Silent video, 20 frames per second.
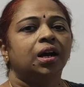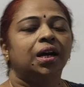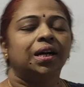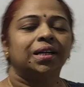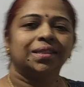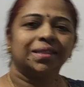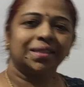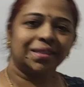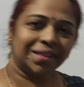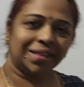
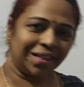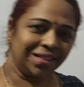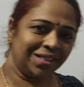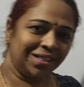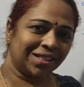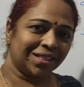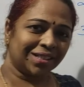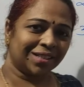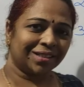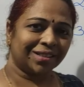A
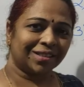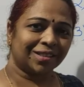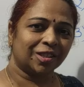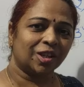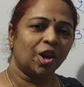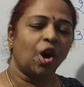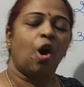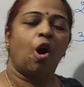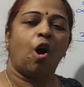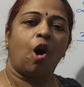
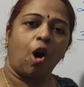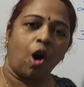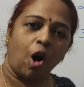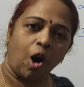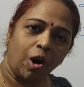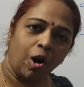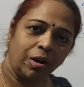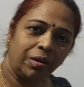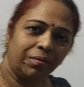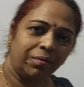sentence
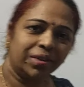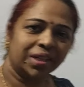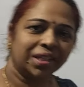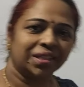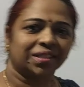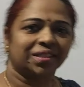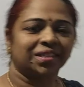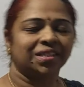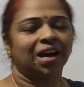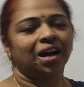
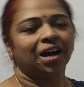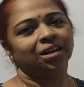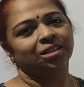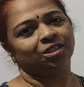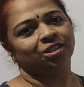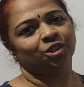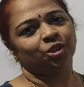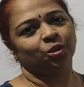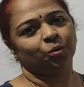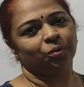always
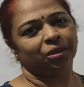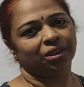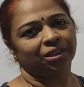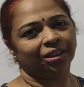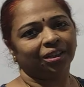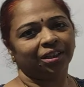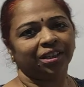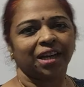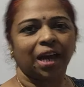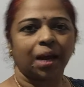starts with
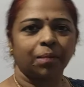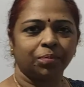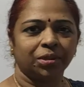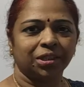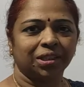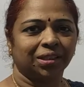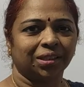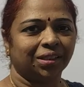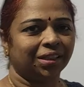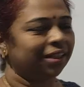a
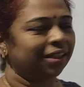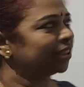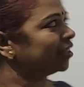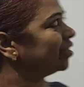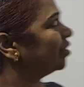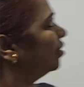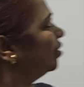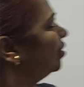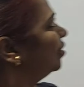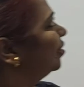capital
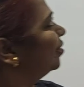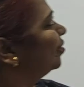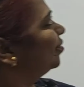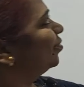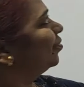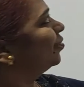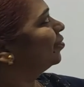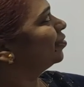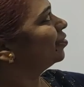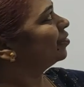letter
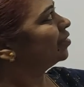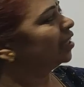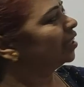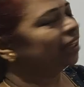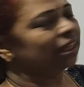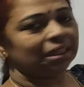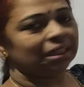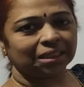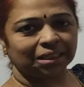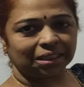
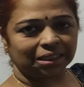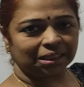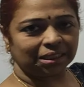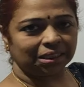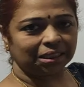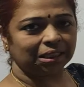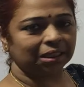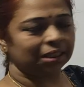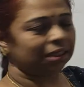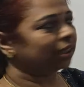
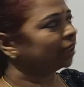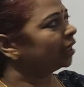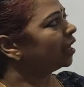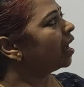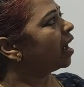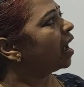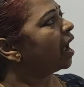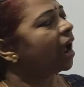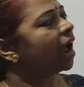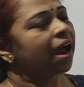T
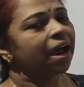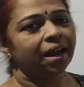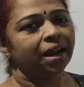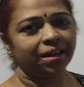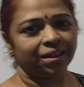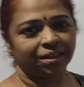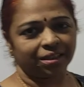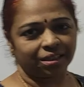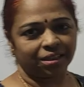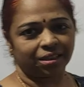
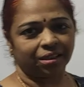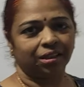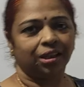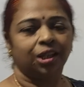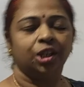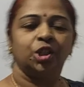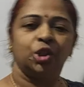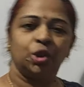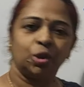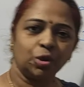and
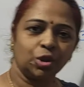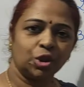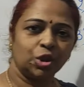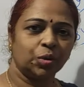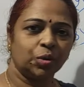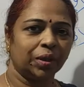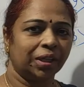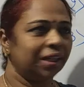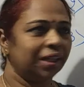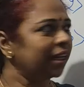
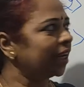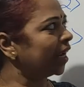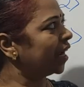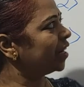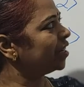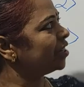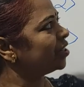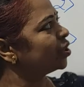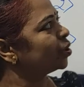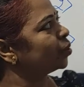usually
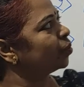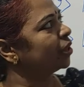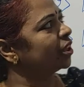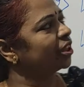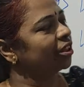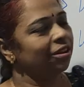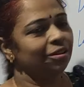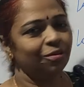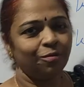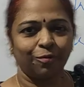ends
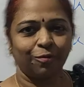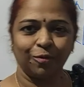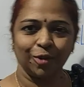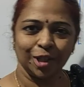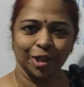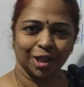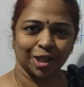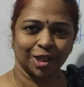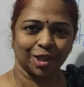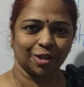with a
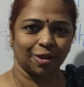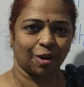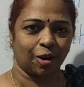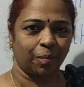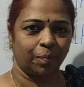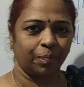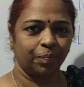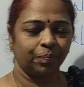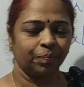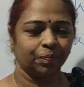full
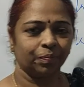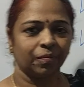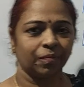stop.